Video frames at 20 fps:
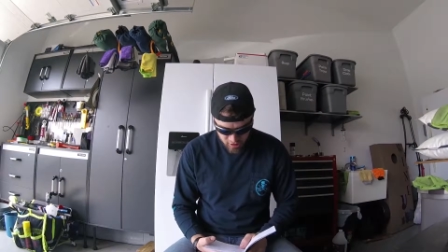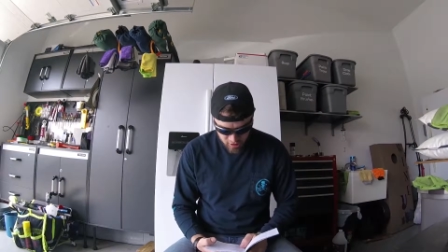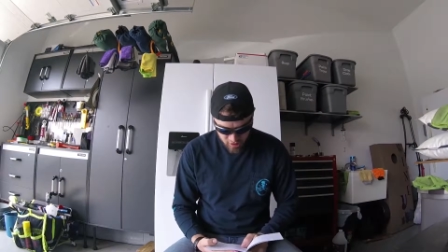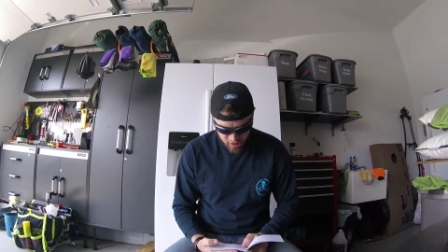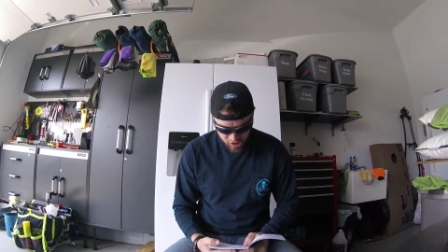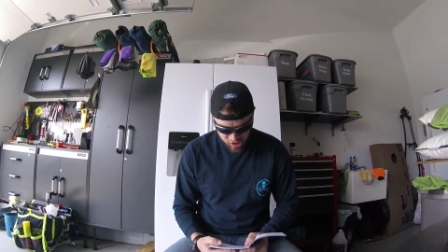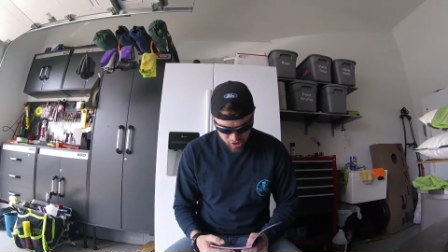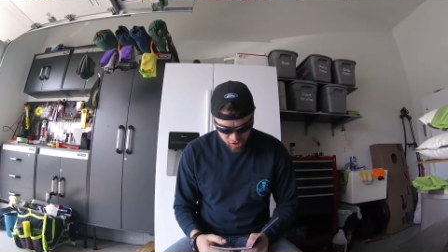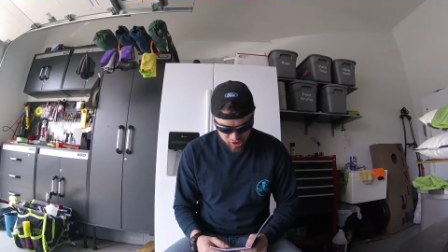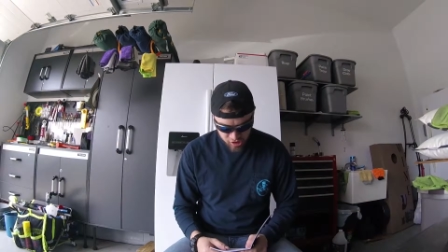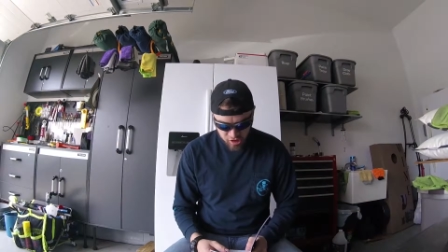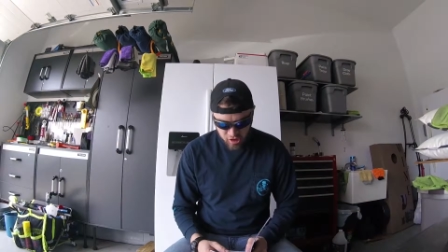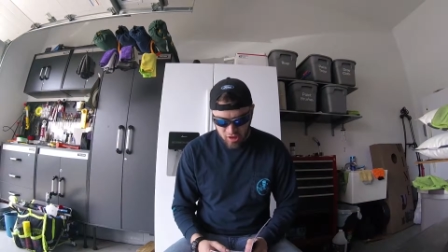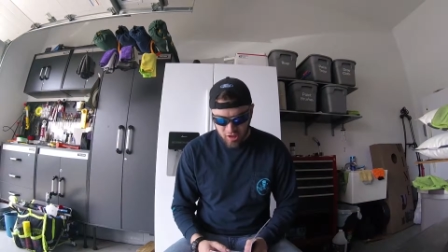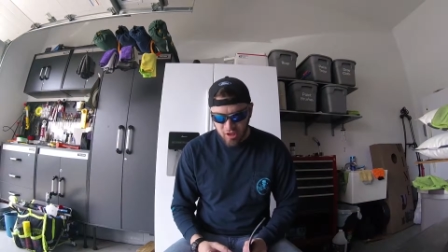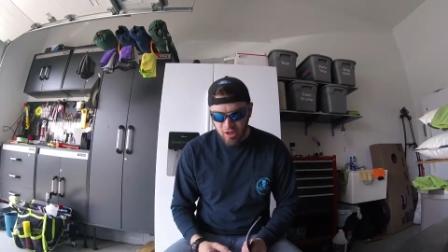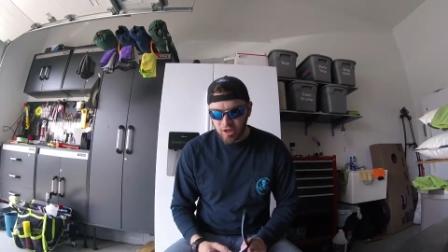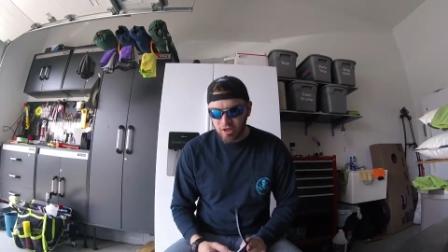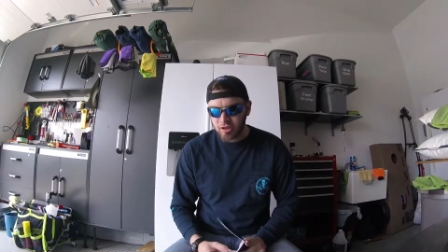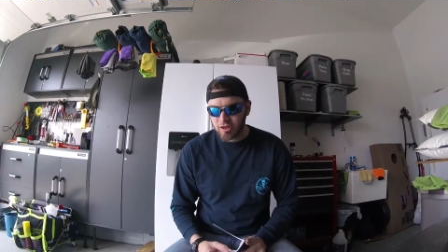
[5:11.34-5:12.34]
it's just
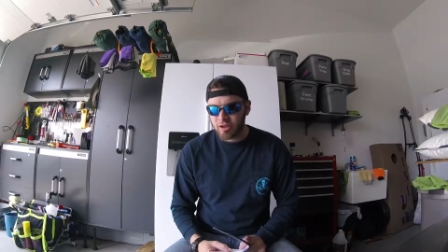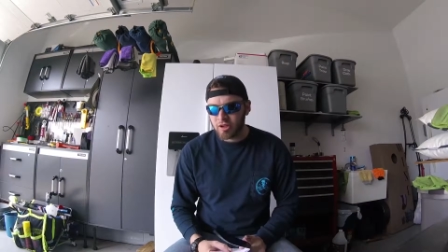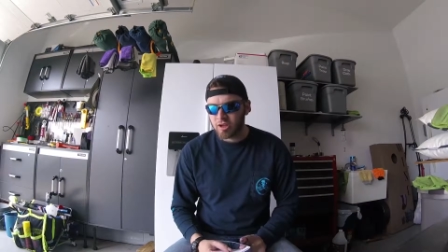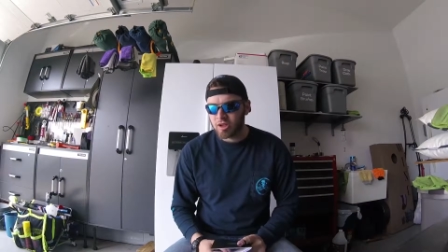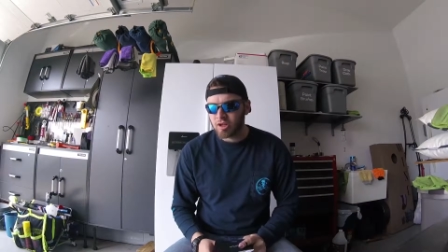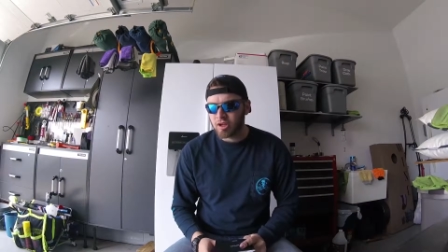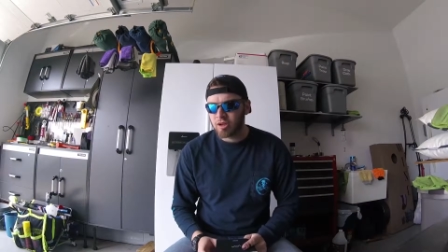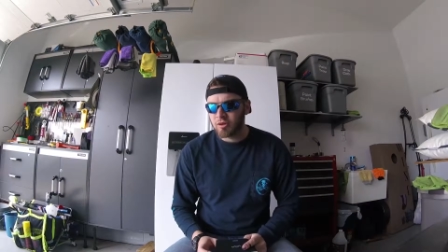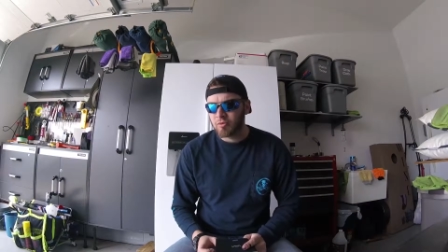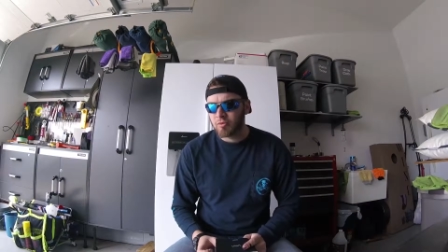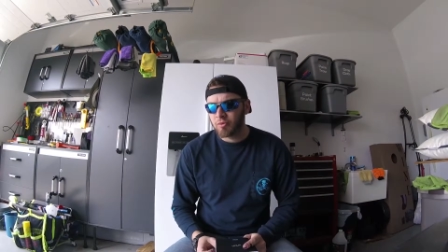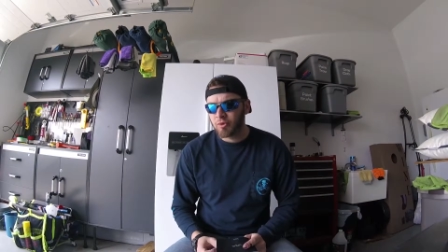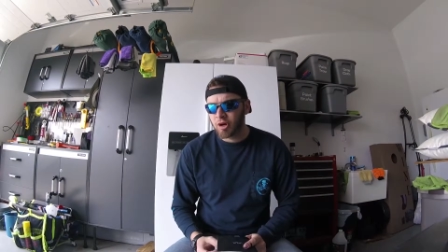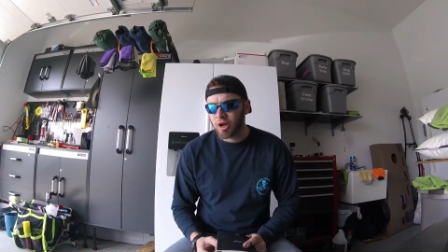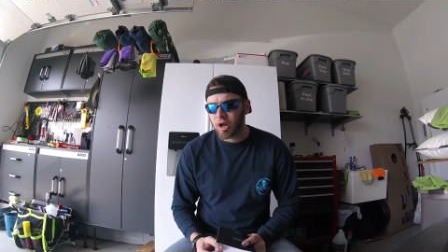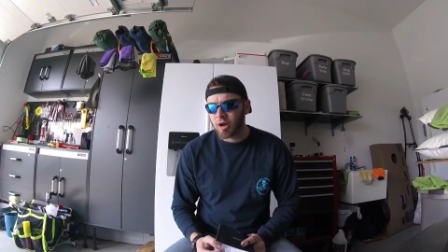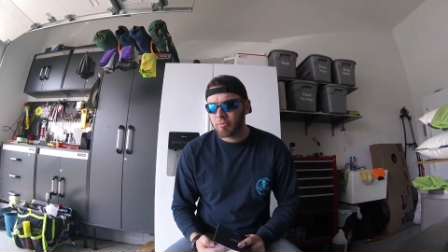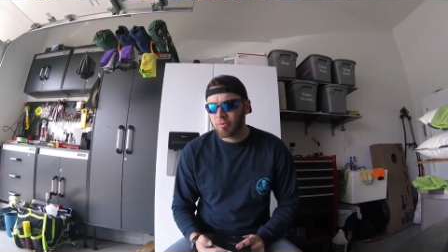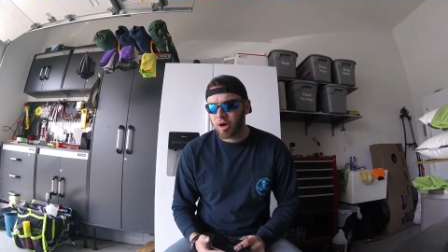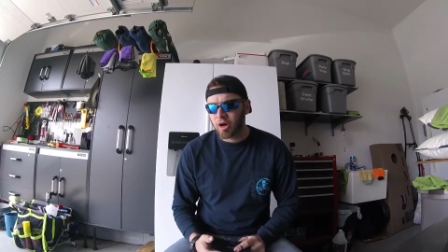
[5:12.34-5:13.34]
where
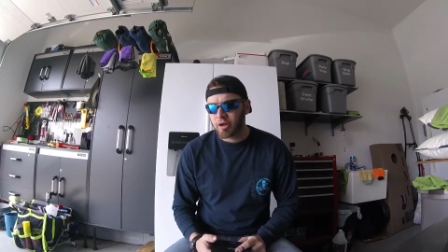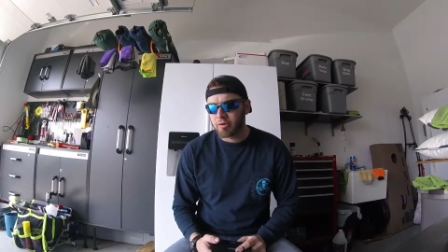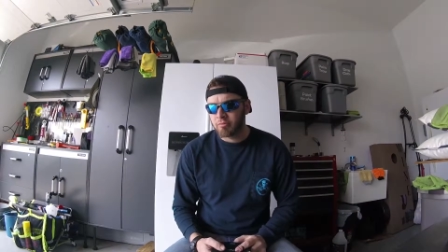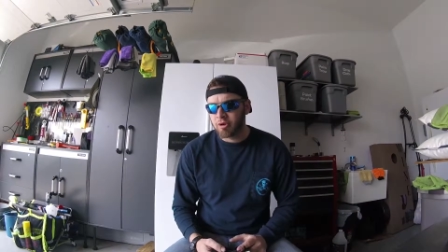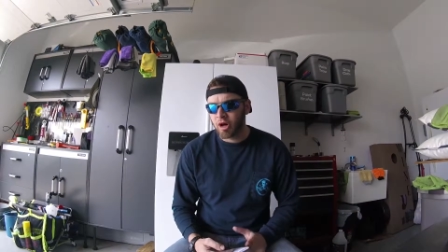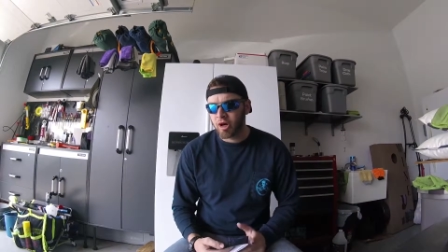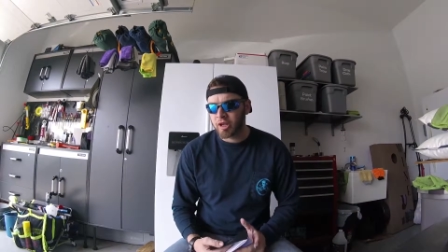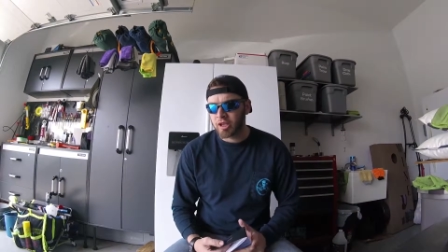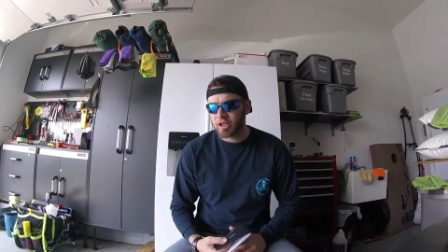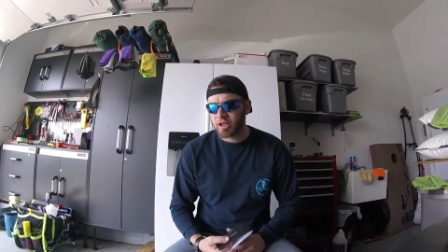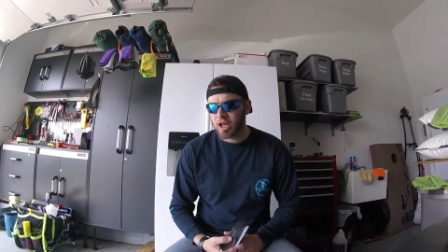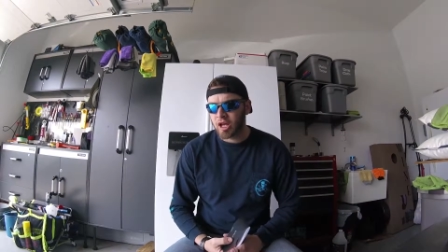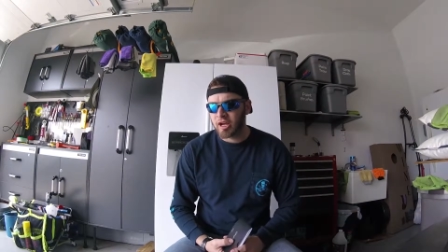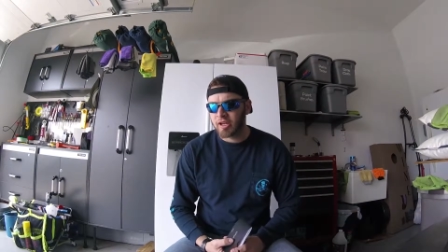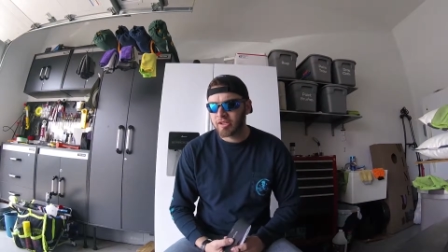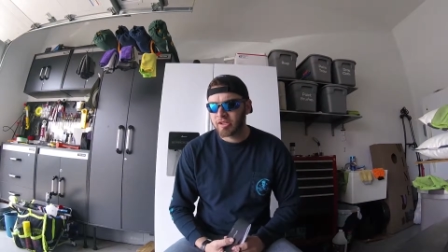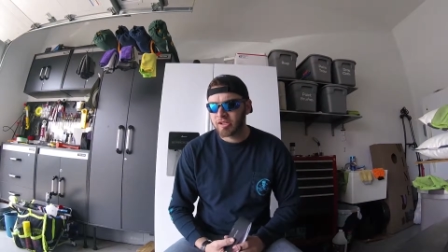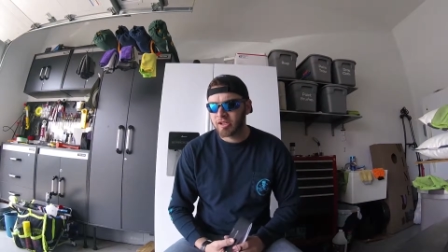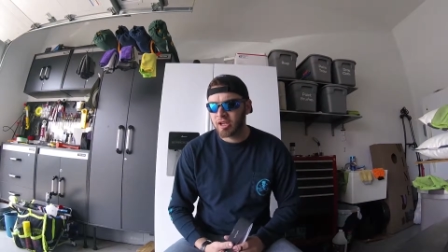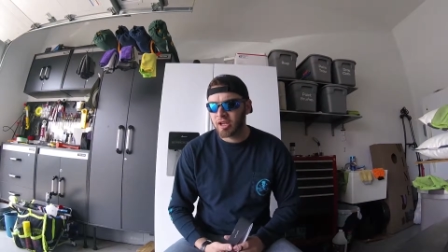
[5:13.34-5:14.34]
I park in parking
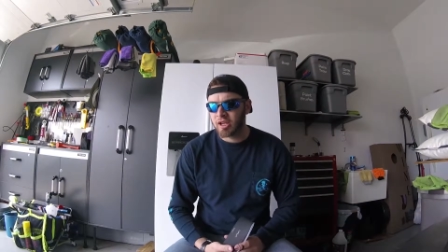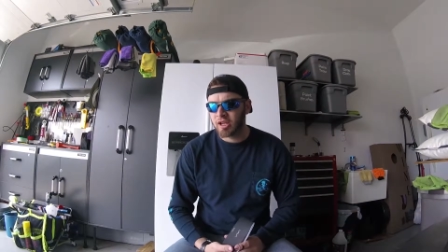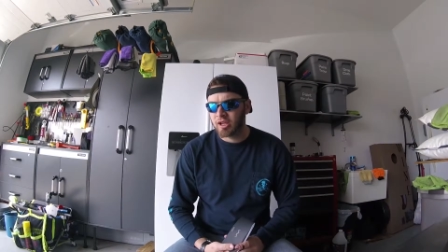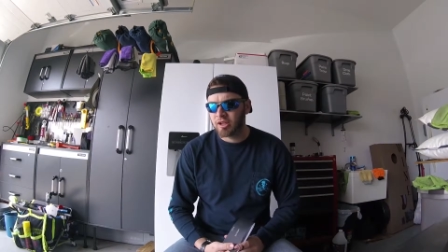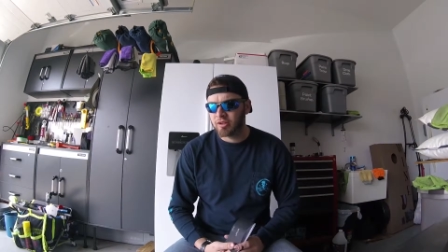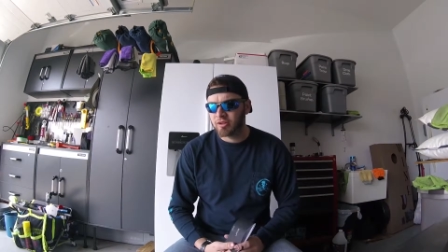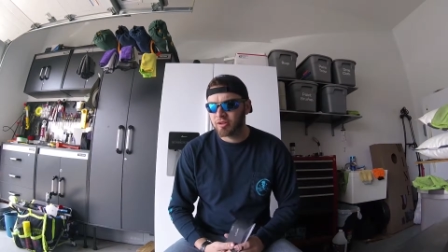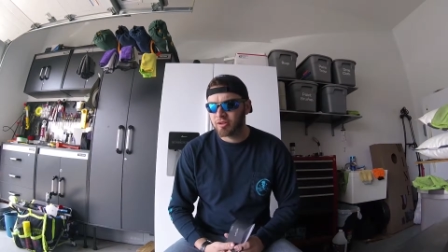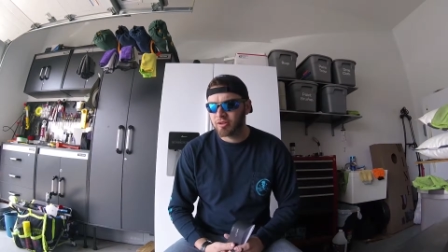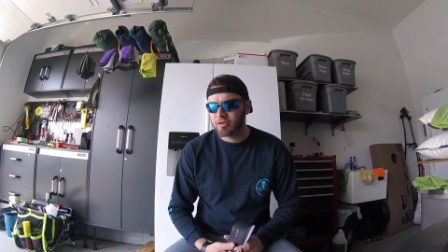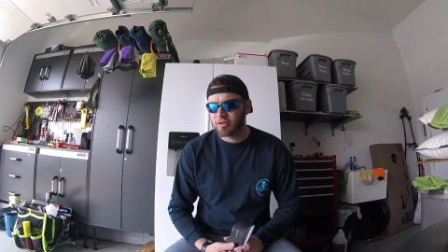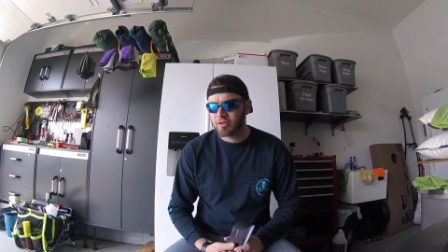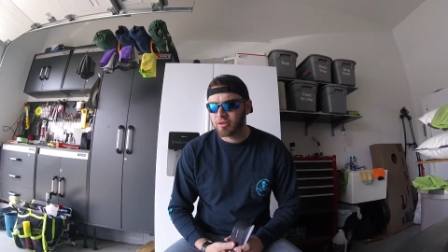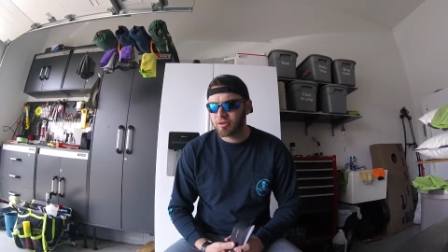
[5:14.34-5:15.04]
lots, and